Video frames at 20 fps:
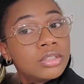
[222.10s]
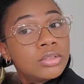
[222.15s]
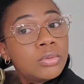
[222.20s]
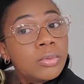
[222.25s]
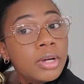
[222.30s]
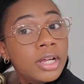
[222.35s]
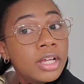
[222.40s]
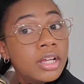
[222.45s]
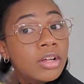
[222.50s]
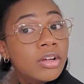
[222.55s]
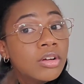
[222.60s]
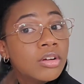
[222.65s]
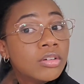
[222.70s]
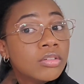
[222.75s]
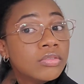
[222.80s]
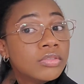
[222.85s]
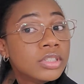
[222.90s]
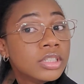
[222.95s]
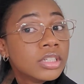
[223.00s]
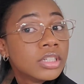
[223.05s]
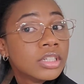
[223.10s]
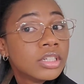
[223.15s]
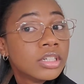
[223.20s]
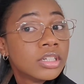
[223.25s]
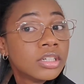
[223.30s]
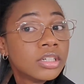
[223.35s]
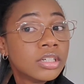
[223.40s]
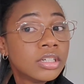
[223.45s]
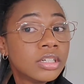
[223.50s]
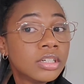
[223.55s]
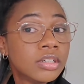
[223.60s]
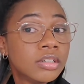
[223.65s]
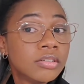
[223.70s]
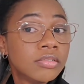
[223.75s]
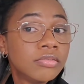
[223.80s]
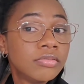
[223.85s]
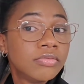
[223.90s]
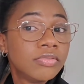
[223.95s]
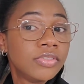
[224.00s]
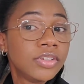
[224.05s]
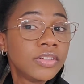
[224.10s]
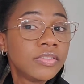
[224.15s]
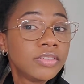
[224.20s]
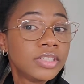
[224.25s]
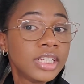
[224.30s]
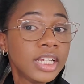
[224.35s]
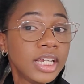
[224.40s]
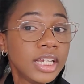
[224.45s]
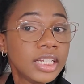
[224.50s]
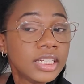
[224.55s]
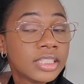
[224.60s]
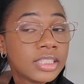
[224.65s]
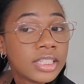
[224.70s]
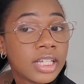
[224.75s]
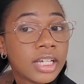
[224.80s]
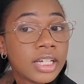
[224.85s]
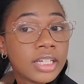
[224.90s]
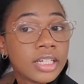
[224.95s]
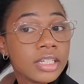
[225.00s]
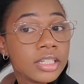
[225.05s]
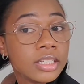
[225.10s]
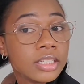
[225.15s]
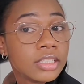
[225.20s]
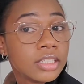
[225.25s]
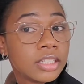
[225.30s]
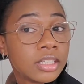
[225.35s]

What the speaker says: 12 to 15 seconds.